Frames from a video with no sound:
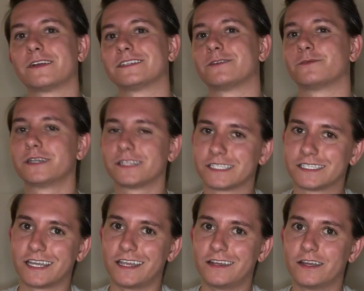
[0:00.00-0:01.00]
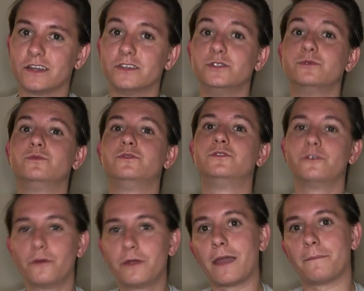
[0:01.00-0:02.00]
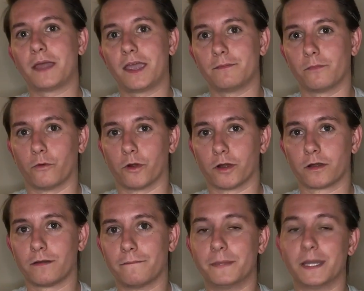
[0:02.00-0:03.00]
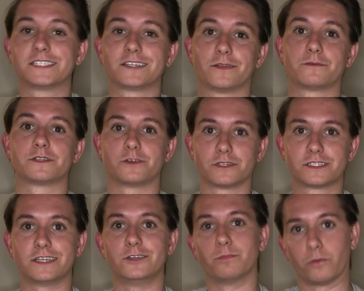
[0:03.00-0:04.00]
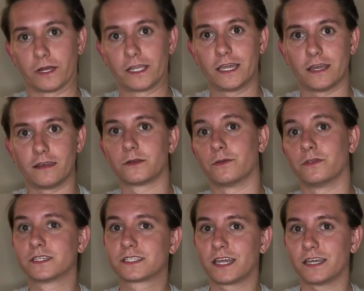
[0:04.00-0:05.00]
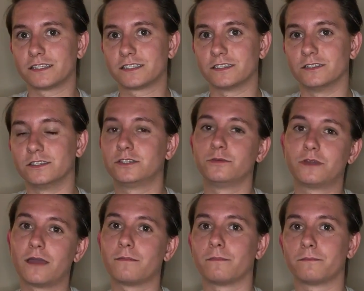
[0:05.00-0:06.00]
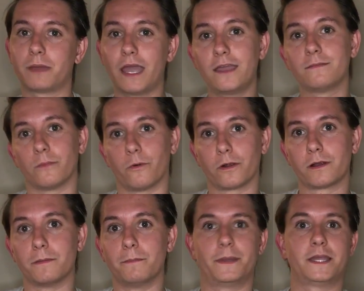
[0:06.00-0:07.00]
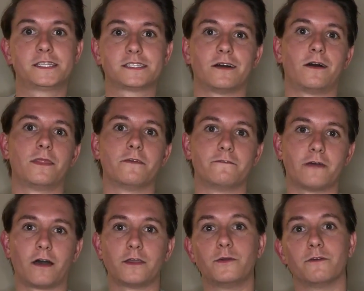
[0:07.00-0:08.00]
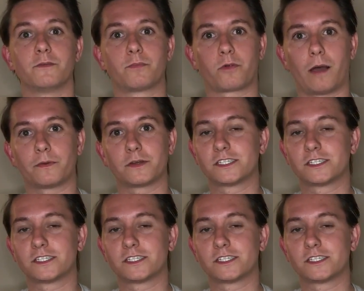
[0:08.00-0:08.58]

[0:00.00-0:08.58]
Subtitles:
as a real estate, you do get paid more based on the results that you bring in. So in this case, you get paid more based on the value of the property